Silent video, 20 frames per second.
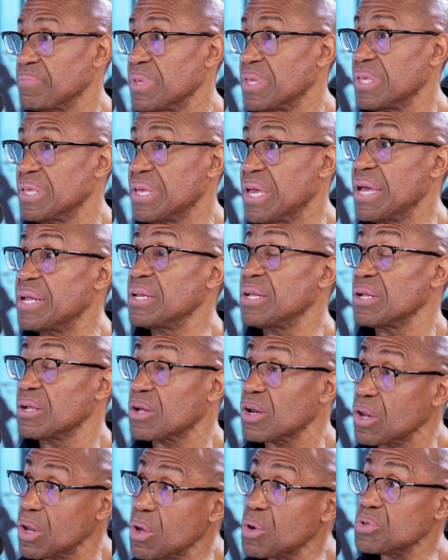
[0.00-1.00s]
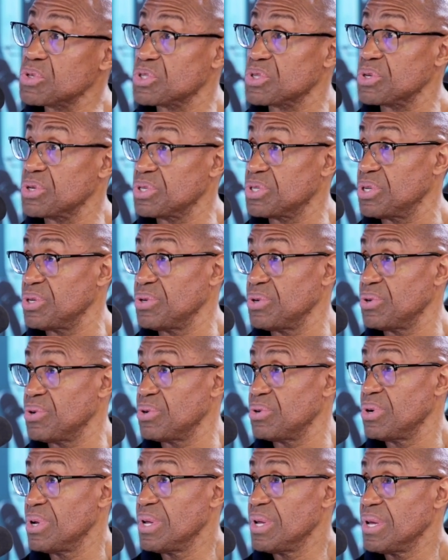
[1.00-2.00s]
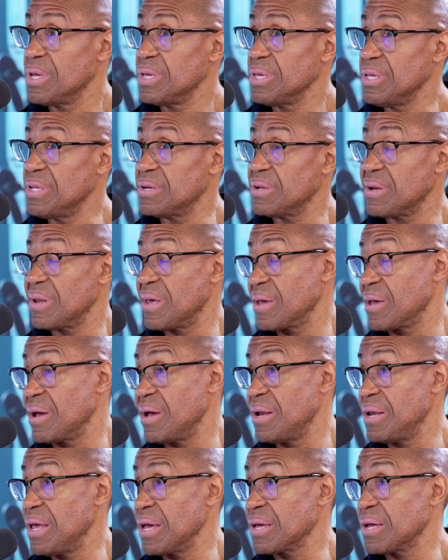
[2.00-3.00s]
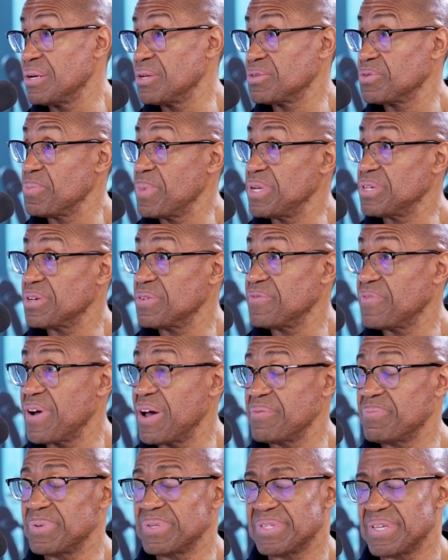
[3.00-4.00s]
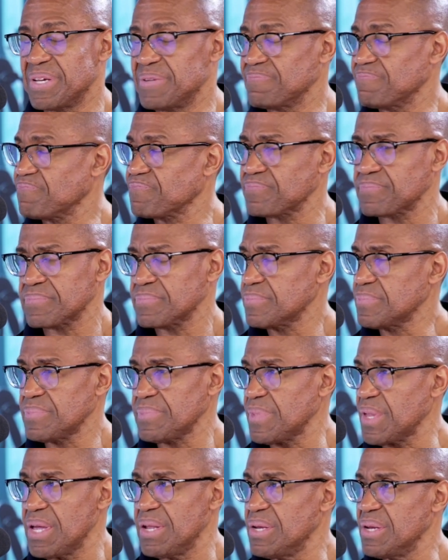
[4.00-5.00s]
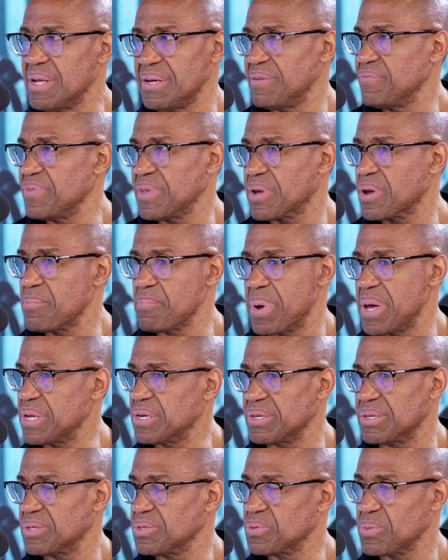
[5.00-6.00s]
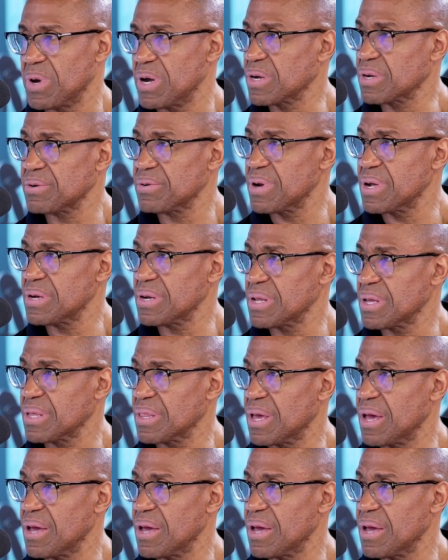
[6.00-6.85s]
getting closer to, like I just mentioned, 5%. Not even the competitors walk around like that.